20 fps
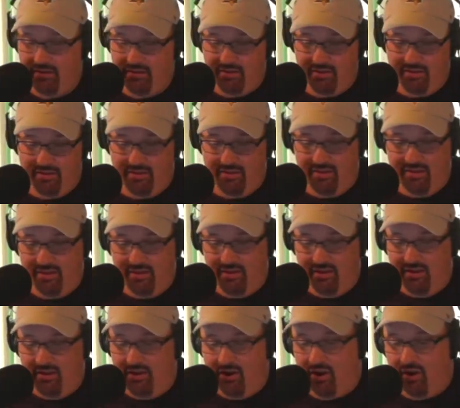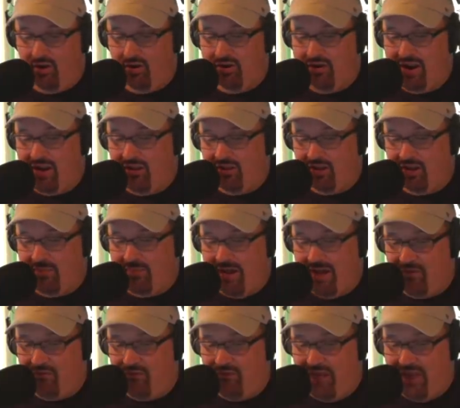True, true. Her yelling
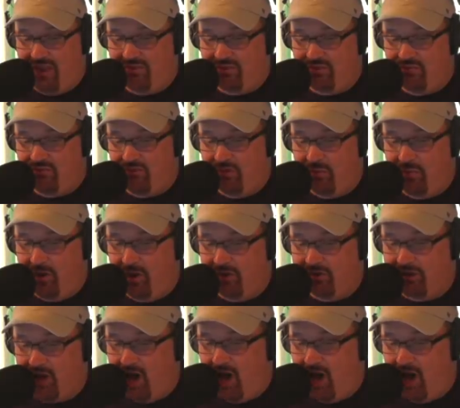about fantasy football is